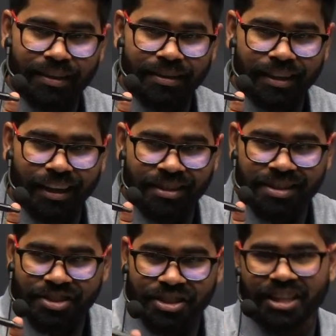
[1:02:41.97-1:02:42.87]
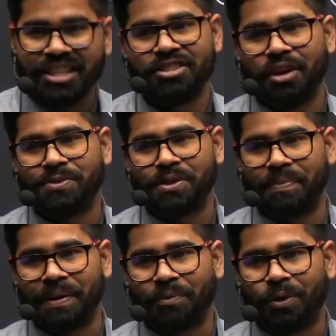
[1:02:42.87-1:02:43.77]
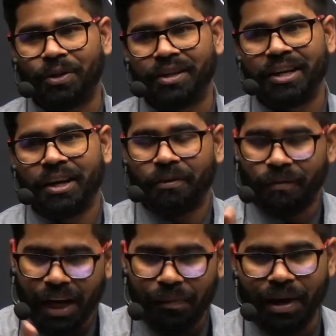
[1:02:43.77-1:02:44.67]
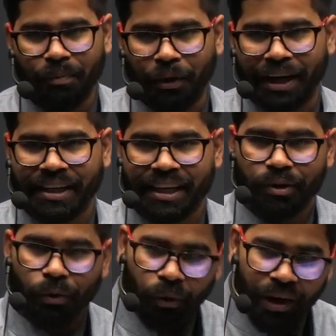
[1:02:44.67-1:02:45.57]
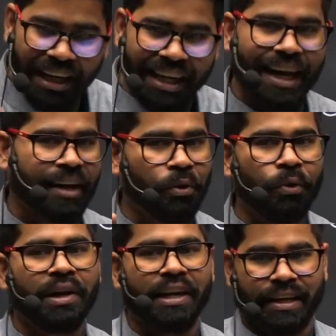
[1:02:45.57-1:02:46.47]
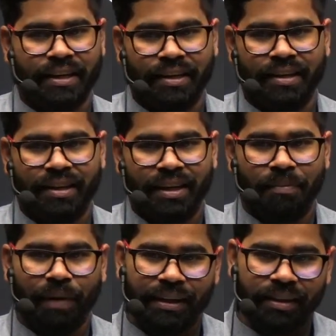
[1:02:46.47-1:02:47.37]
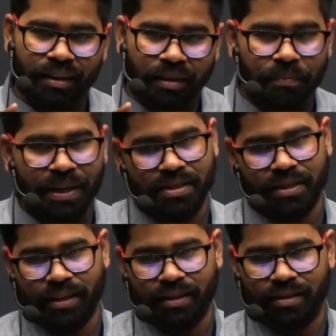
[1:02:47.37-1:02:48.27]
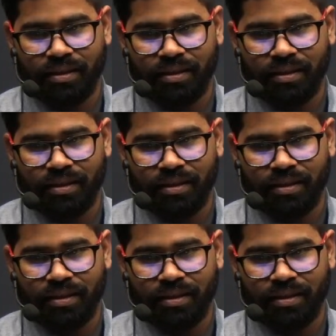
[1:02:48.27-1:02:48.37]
the judges of Supreme Court will be appointed only and only by the President.